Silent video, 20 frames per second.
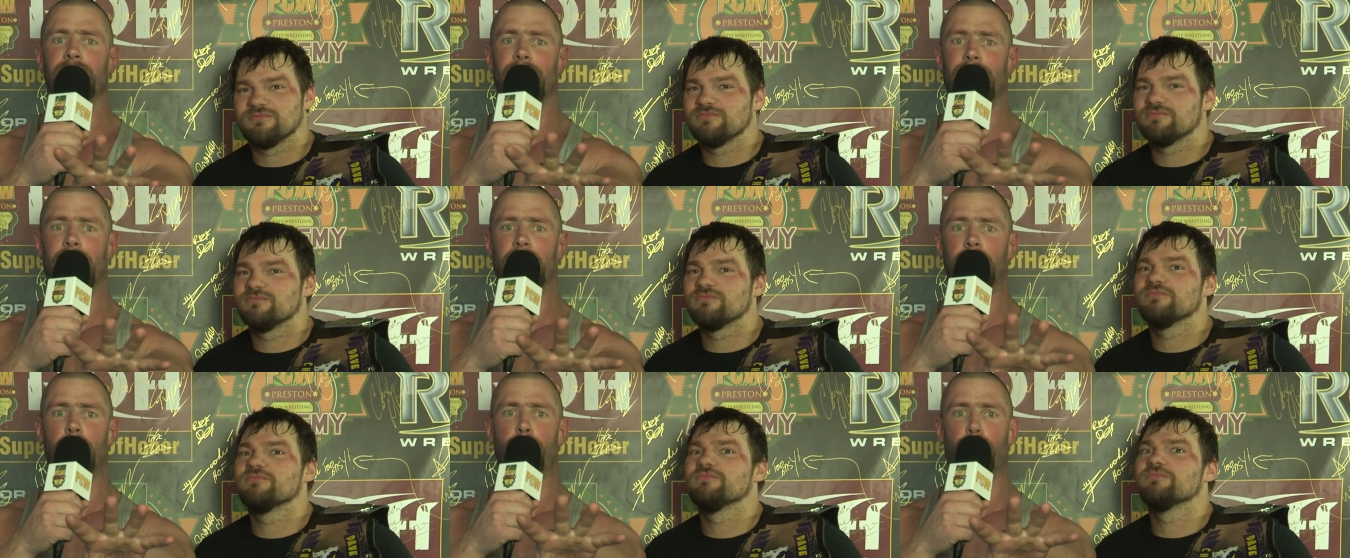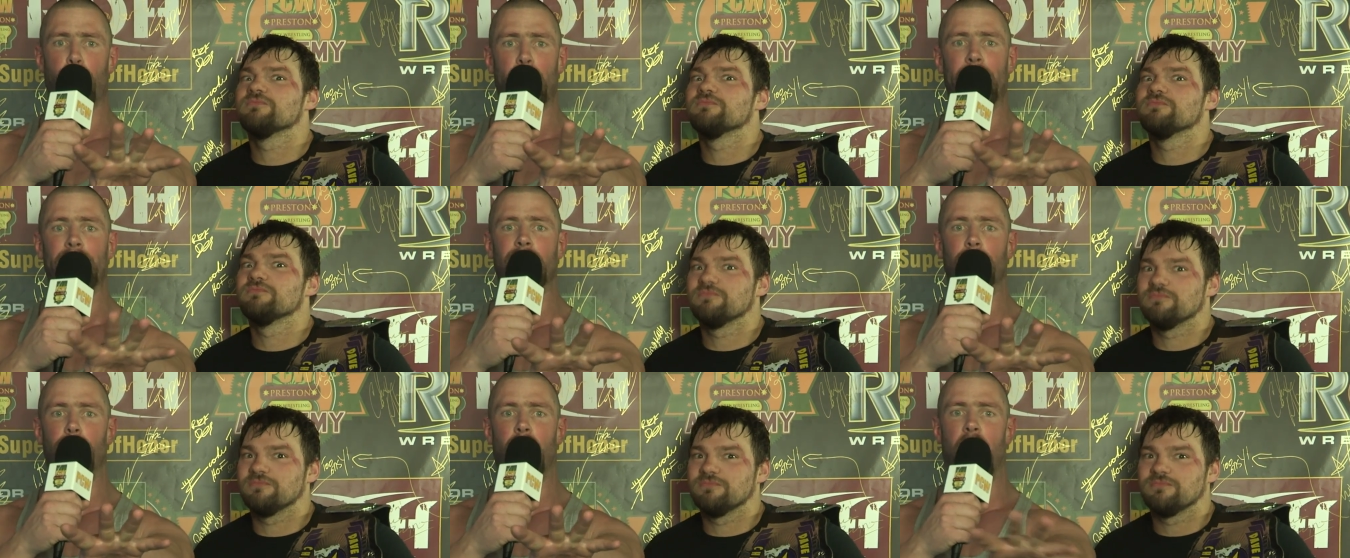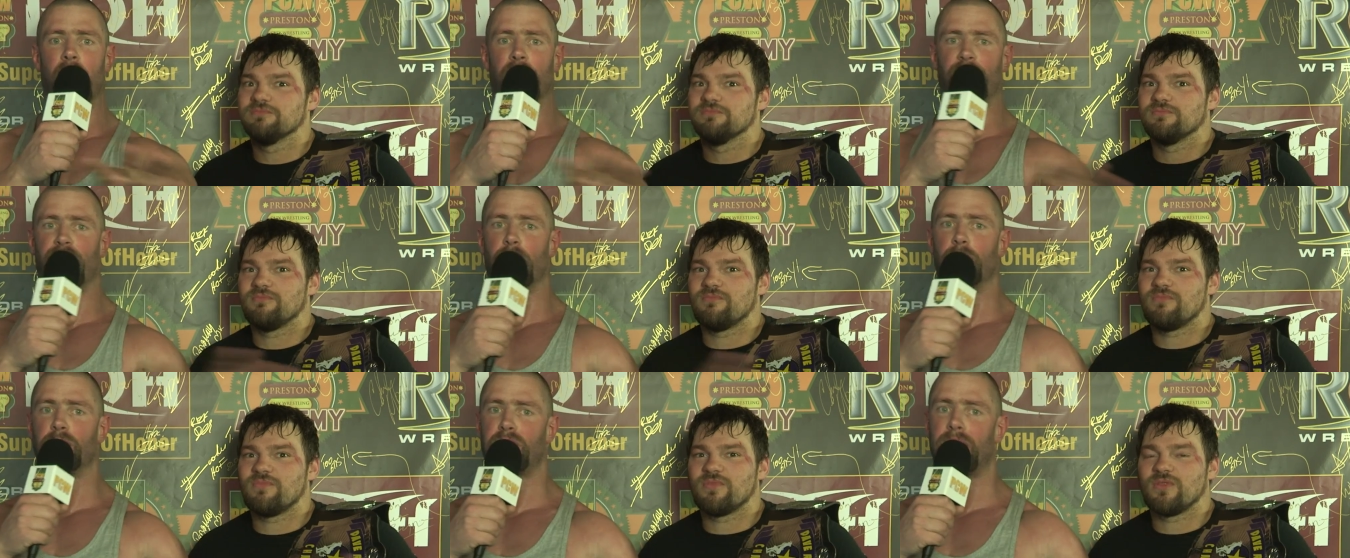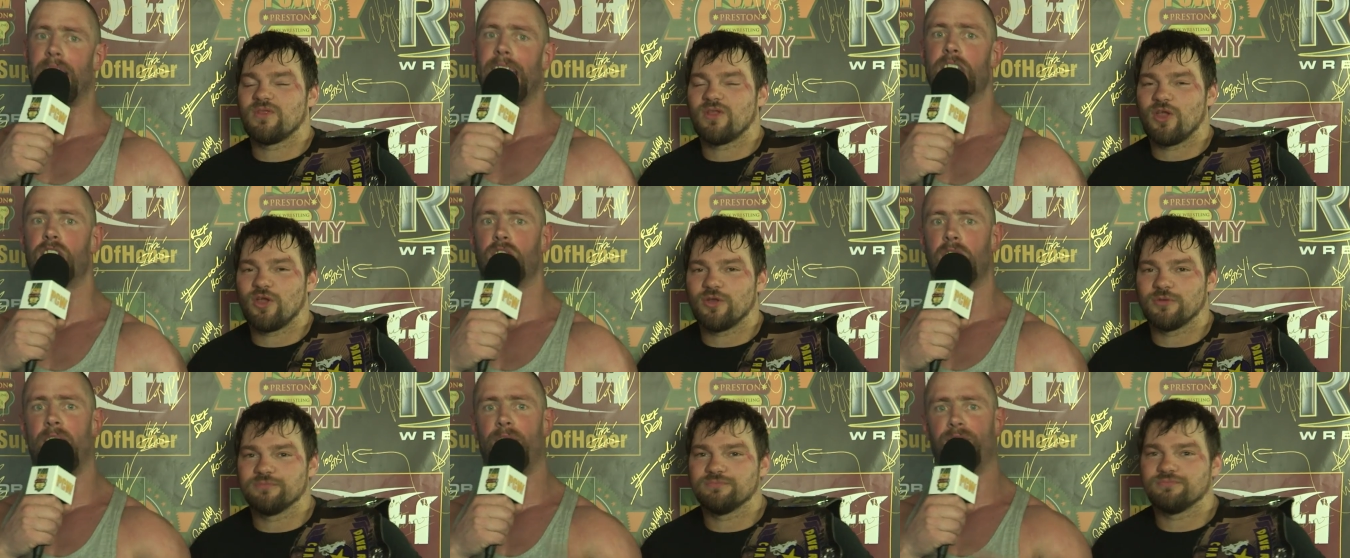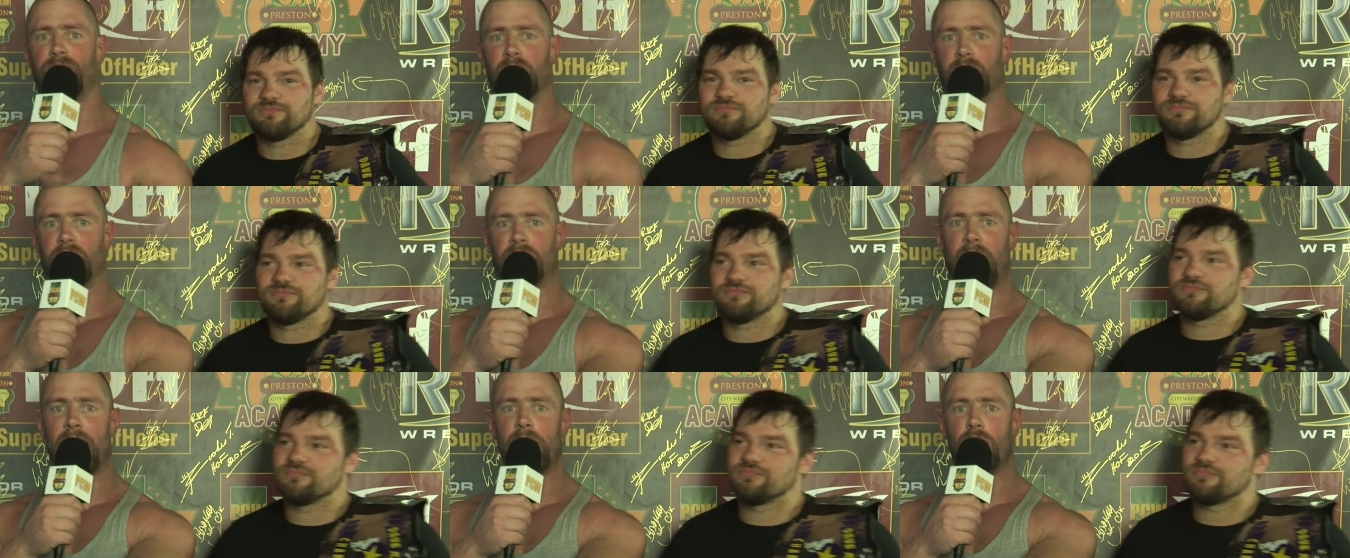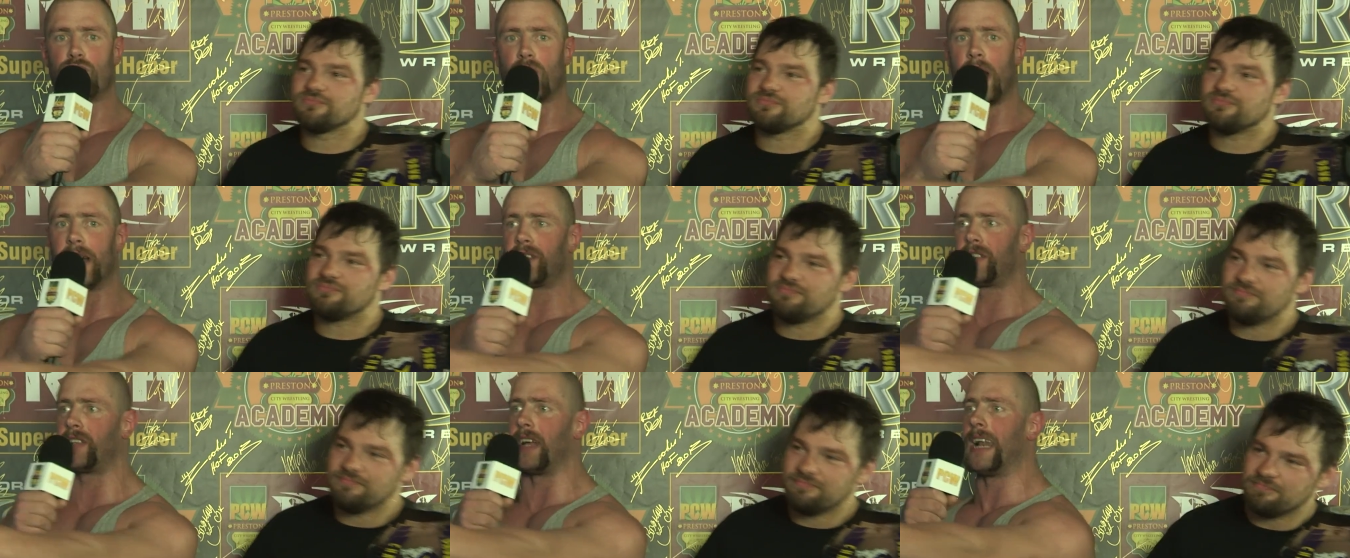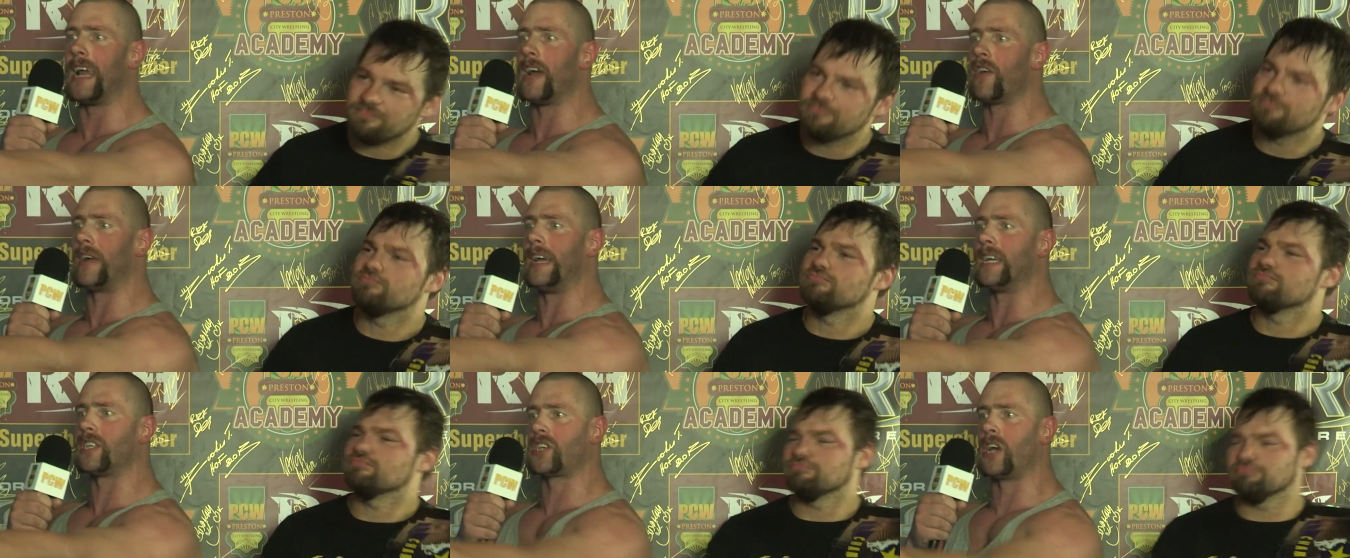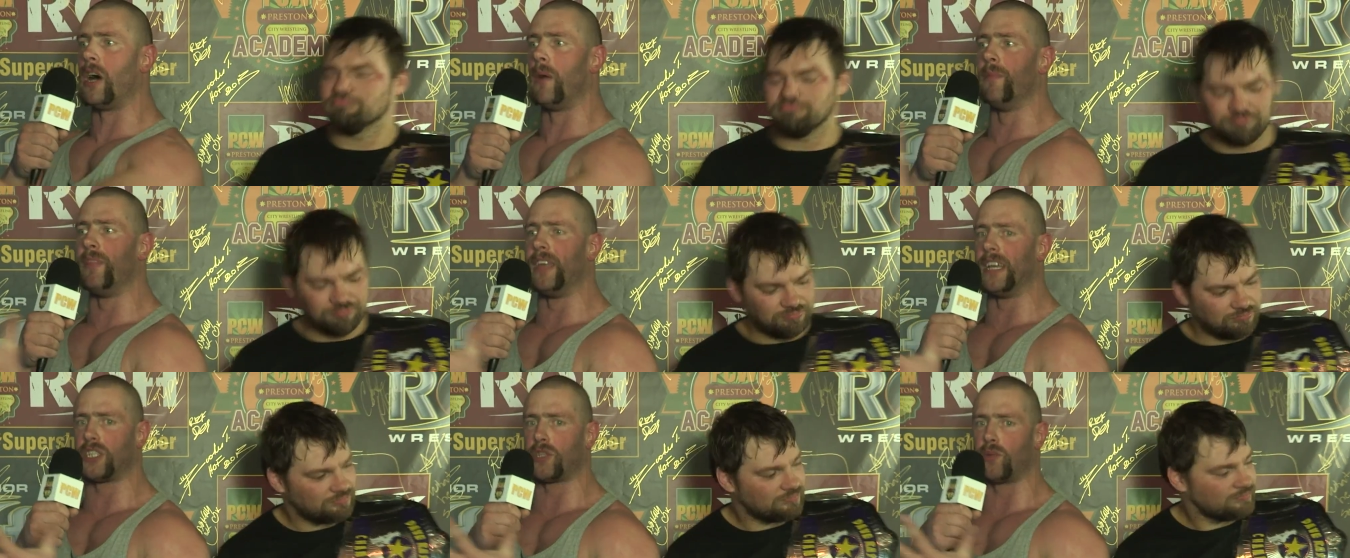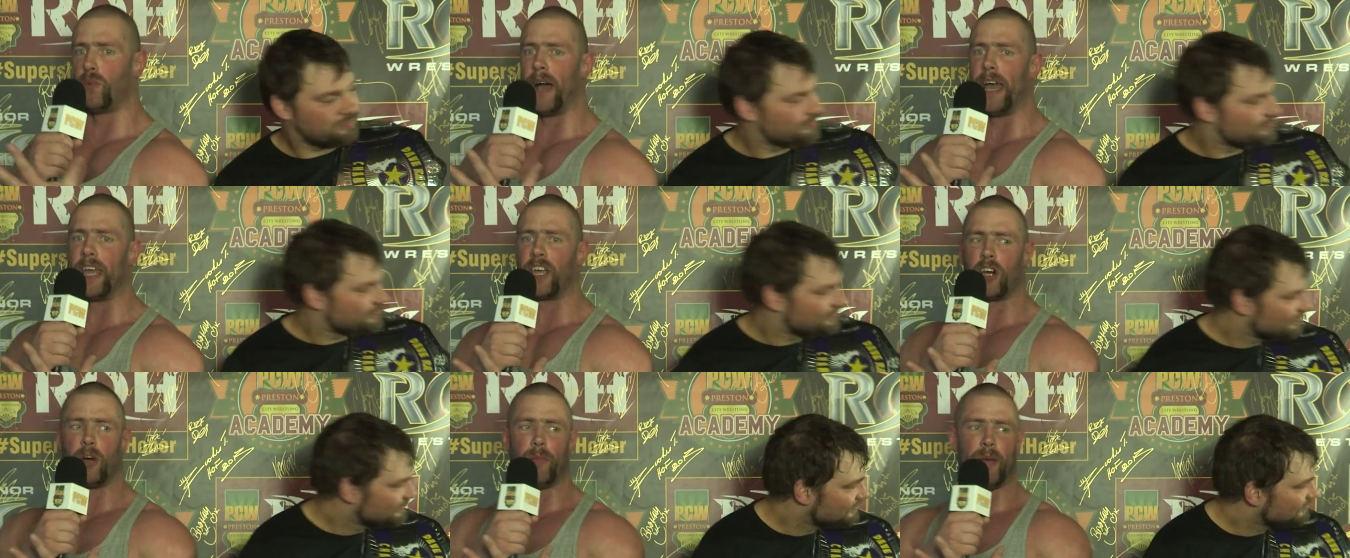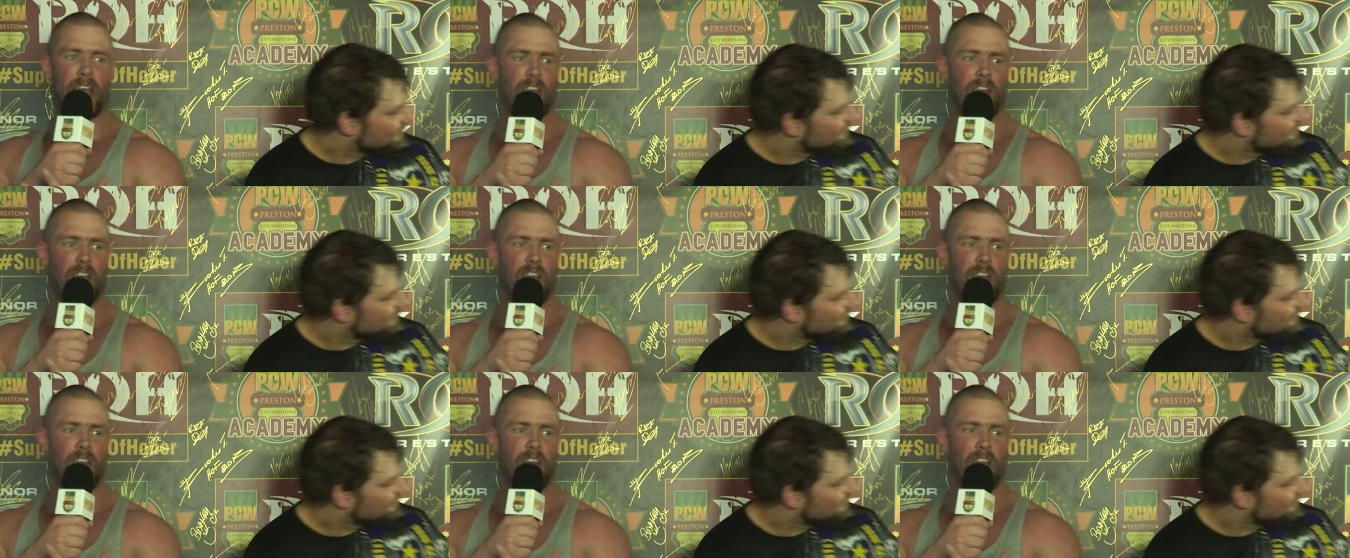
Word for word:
Speaker 1: I'd like to bring them on from stage left and stage right. Delirious, come this way, come